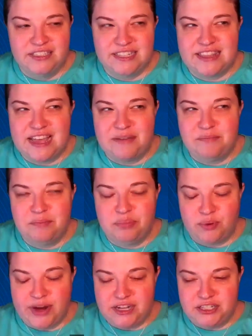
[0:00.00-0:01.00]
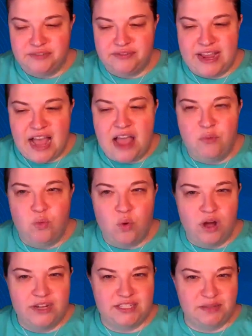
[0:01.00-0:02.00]
like that bridge of like, I
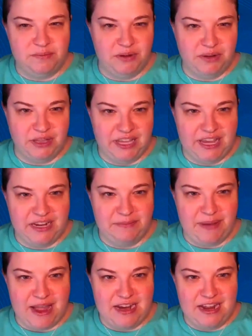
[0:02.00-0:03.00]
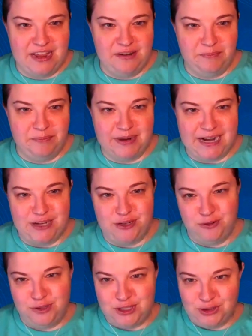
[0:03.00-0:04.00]
want to be really independent, but I
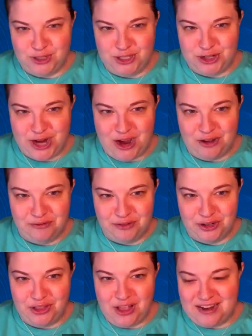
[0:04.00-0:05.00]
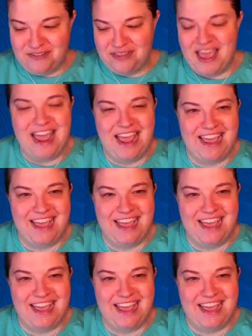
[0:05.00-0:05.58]
do still need your help for a lot of things.